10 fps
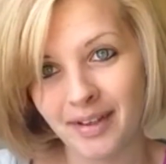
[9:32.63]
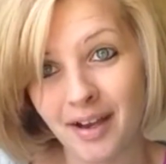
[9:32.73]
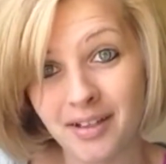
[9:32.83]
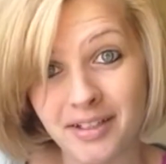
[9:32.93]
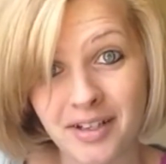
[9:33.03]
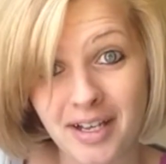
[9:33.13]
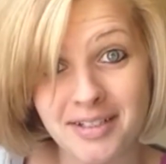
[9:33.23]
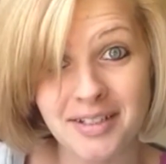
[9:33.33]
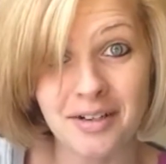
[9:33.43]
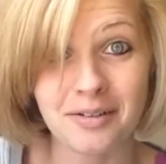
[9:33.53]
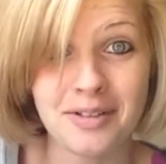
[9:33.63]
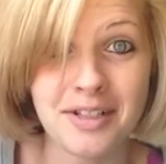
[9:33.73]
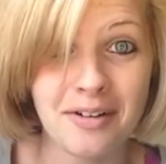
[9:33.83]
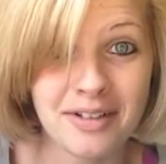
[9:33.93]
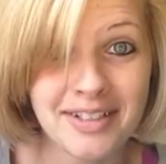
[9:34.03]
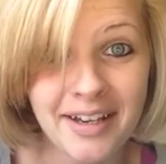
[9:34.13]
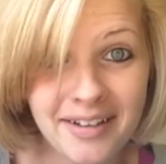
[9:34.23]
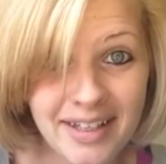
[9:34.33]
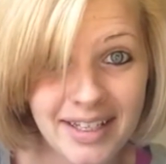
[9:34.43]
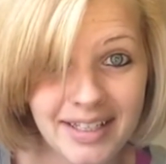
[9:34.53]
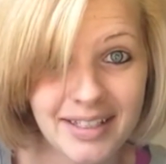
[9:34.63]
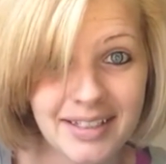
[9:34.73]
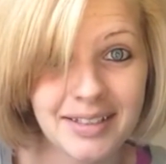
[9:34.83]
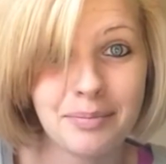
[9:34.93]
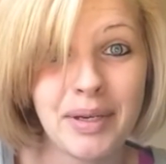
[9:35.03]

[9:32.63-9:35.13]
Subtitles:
I'll let you guys know. So until then,